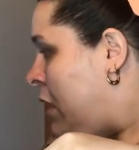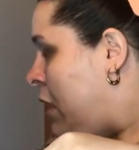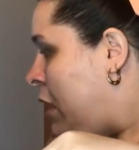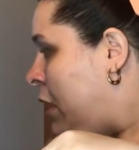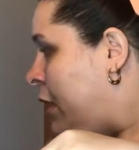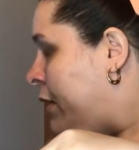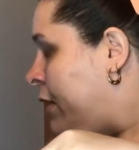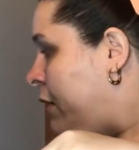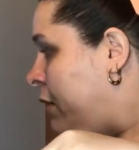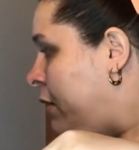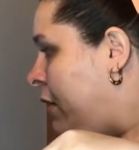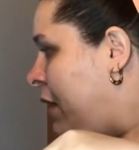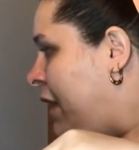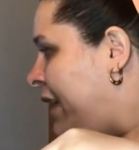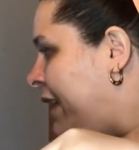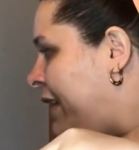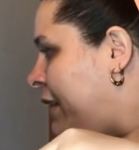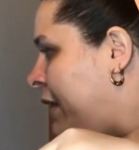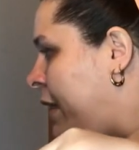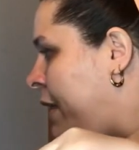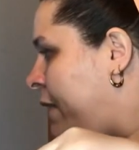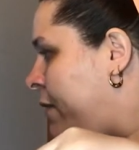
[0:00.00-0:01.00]
I don't
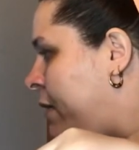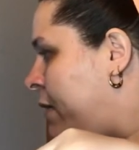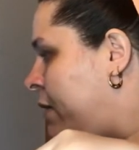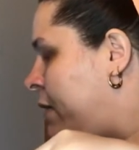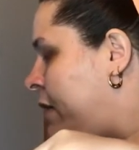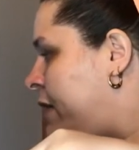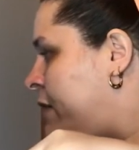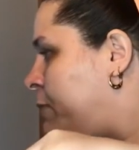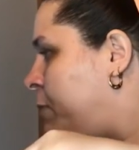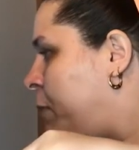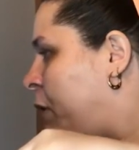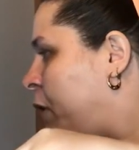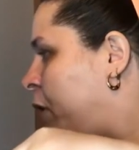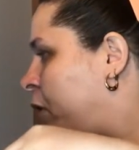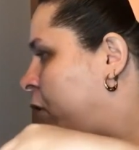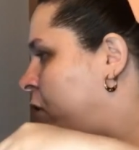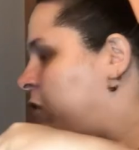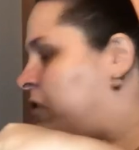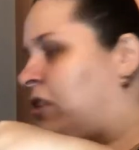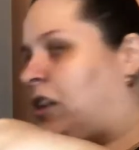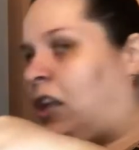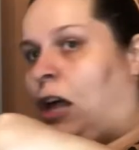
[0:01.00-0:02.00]
like leaving these
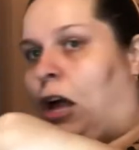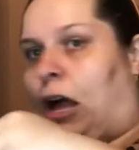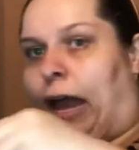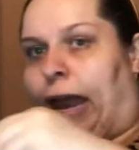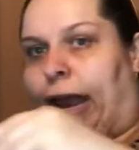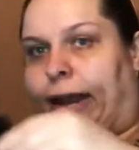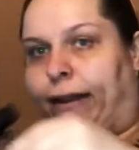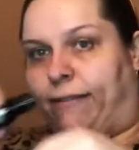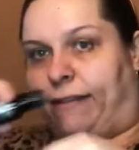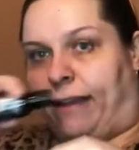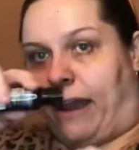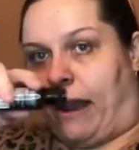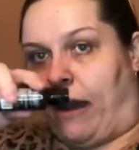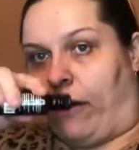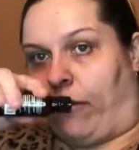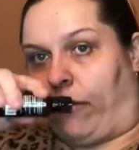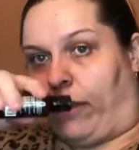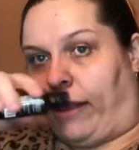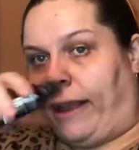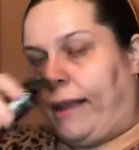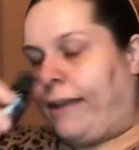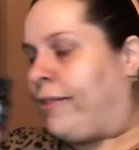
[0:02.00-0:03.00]
bottles lying
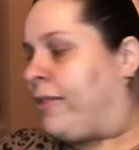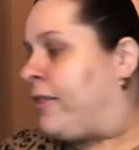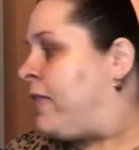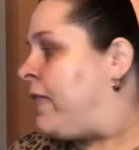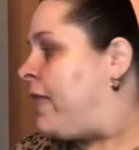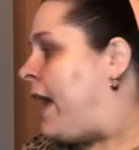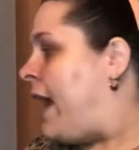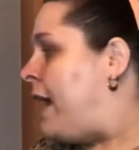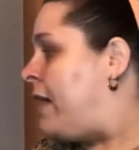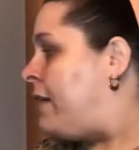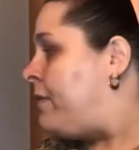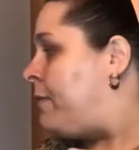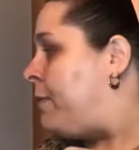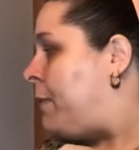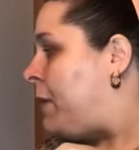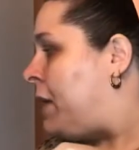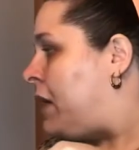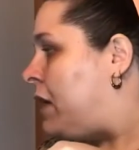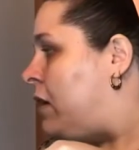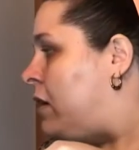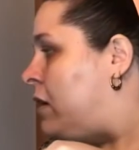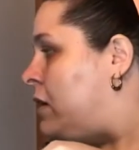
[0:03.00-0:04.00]
down like that,
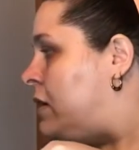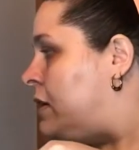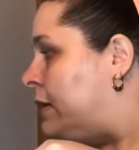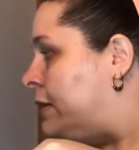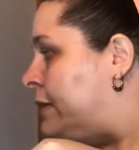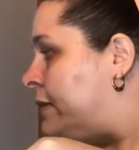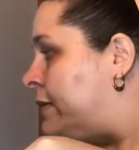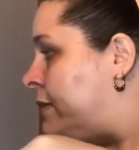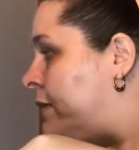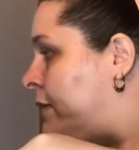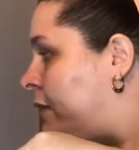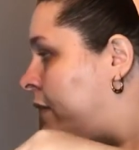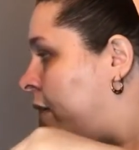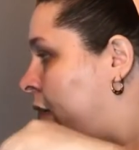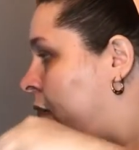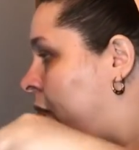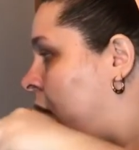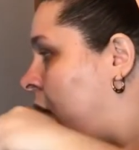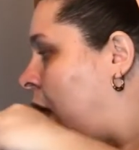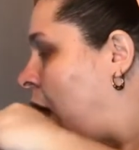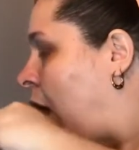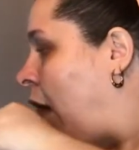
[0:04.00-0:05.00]
because
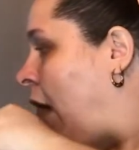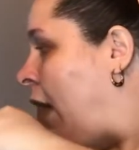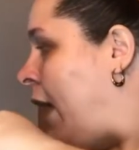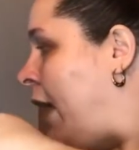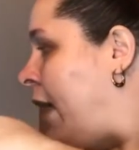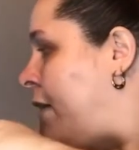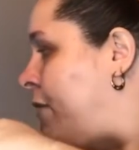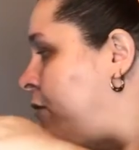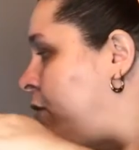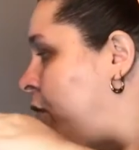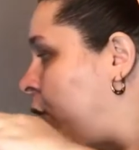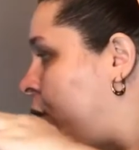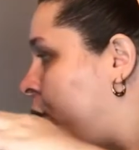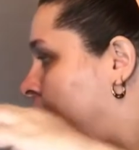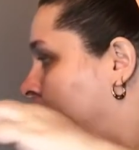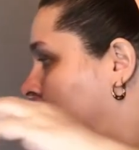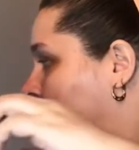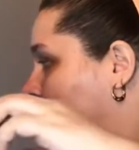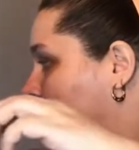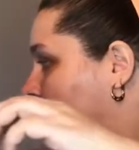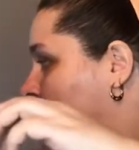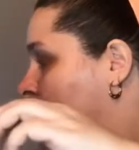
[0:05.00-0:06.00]
I have known
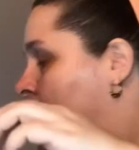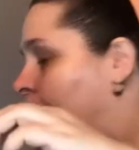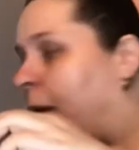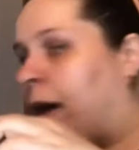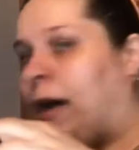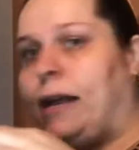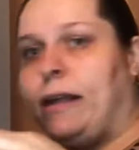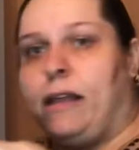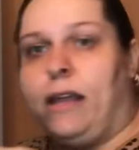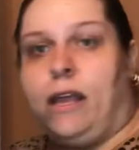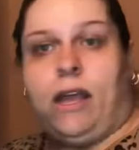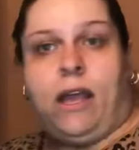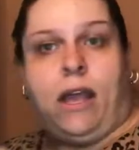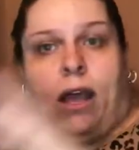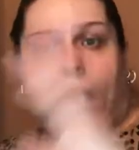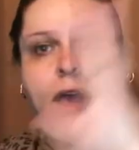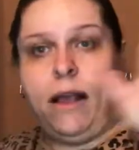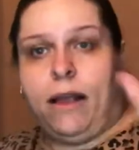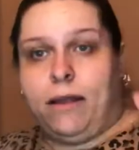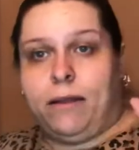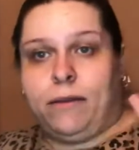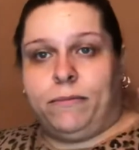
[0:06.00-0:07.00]
from the
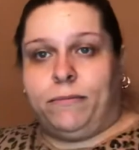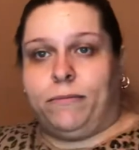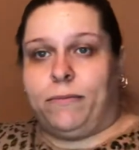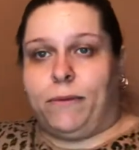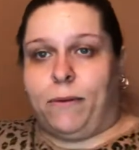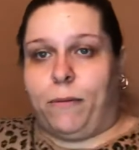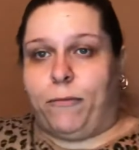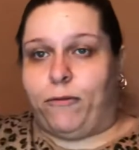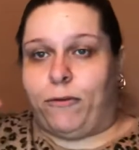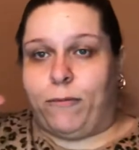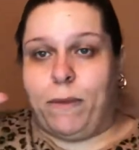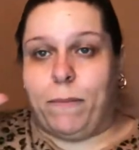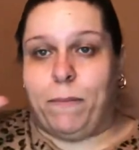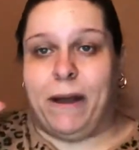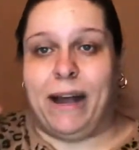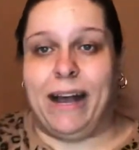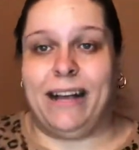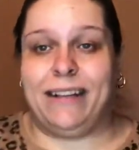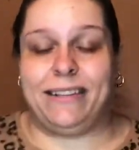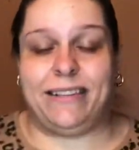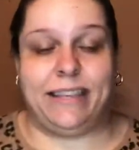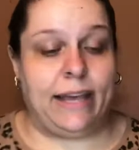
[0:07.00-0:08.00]

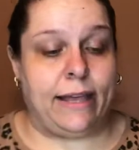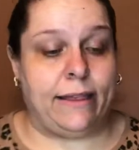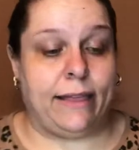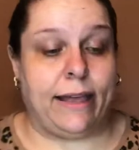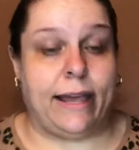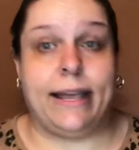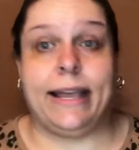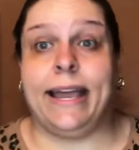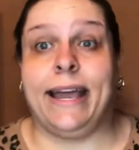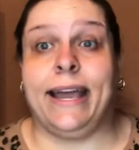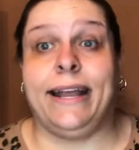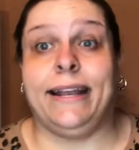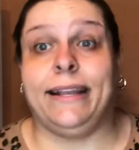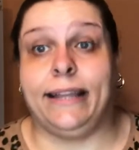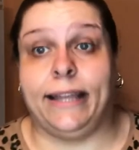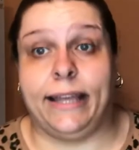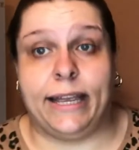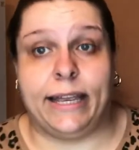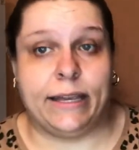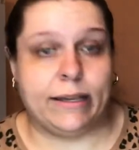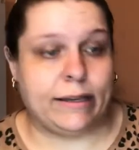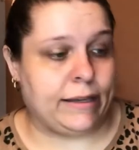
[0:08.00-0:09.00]
past that they can
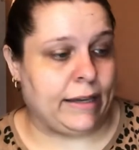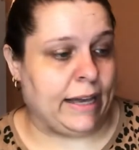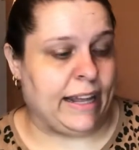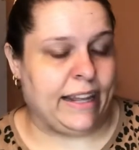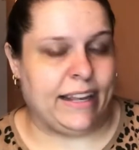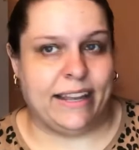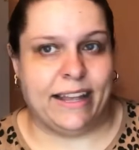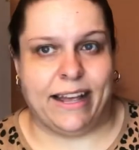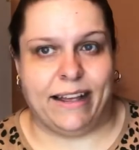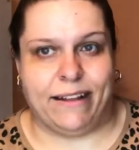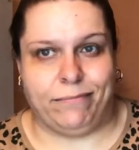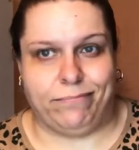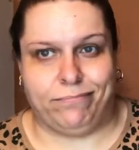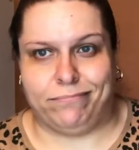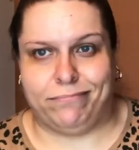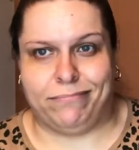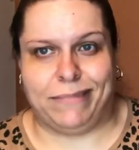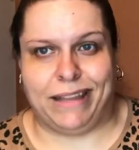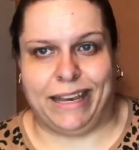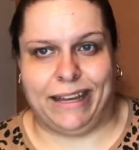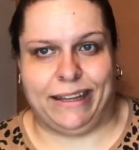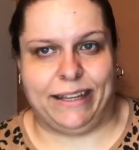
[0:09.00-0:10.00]
leak, and
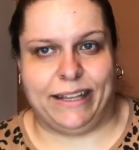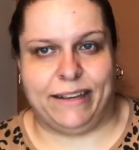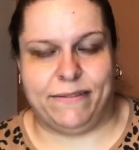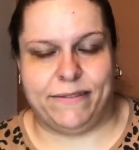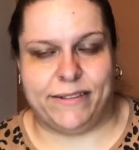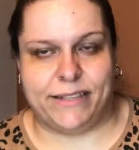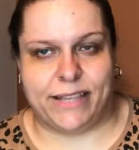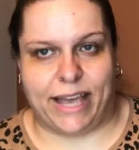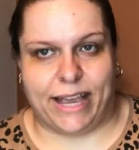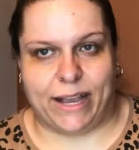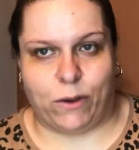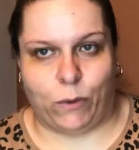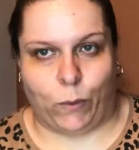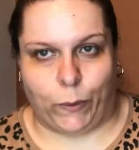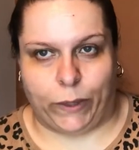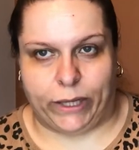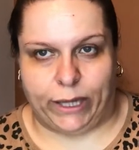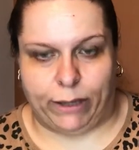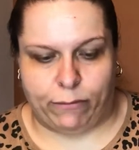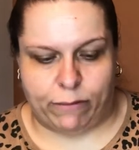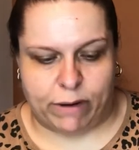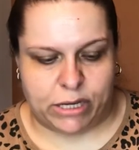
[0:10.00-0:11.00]
it leaves like
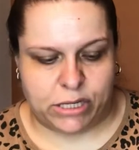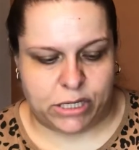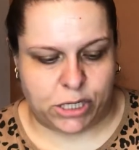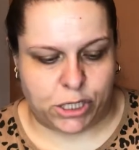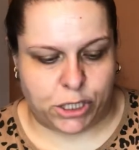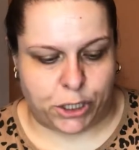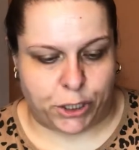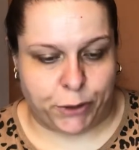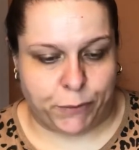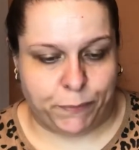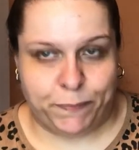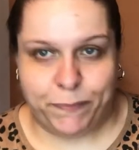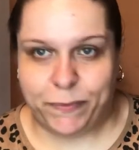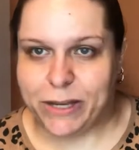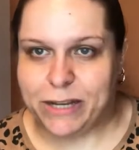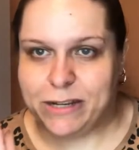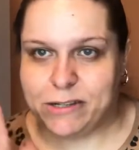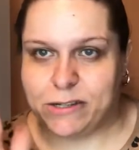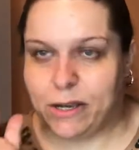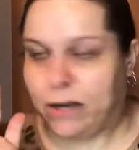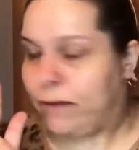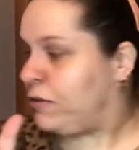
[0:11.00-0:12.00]
oily residue.
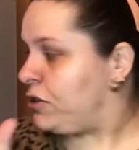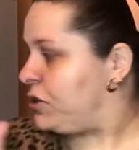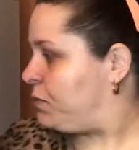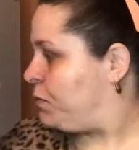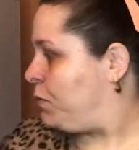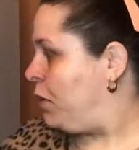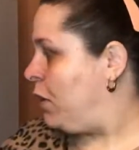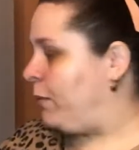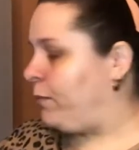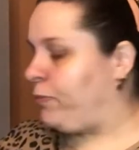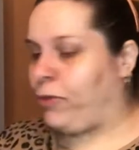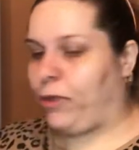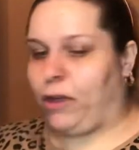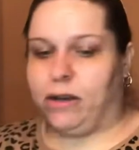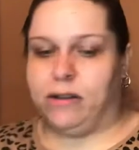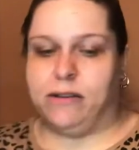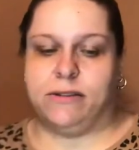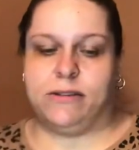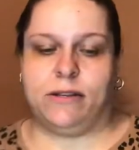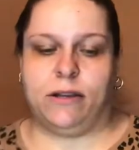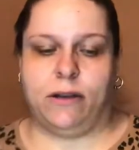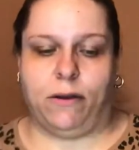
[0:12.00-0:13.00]
So I've just popped
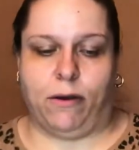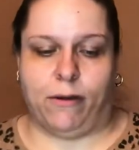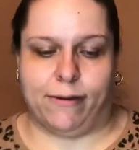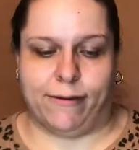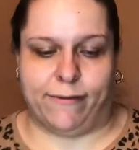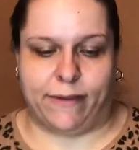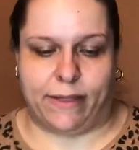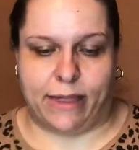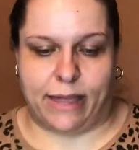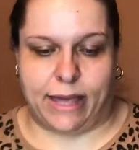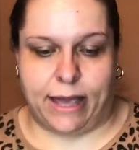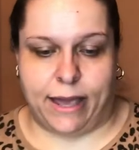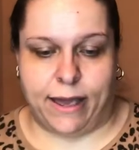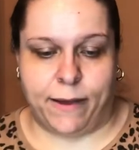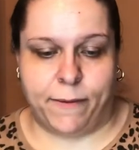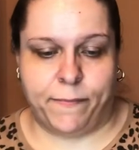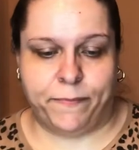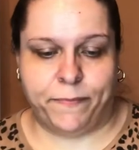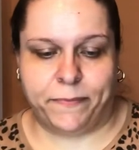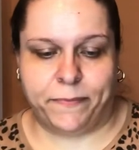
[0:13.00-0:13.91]
those over there.